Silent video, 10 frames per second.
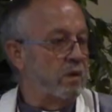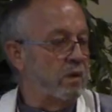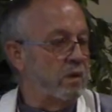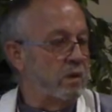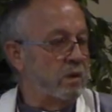
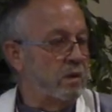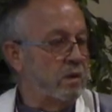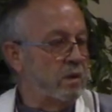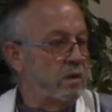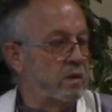
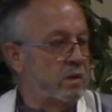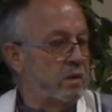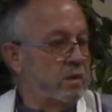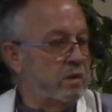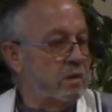
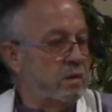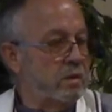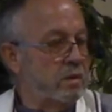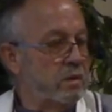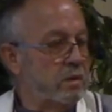
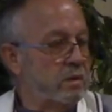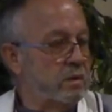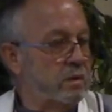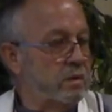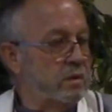
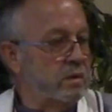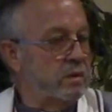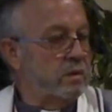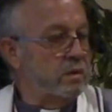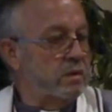
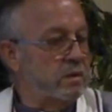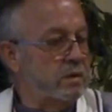Nobody speaks.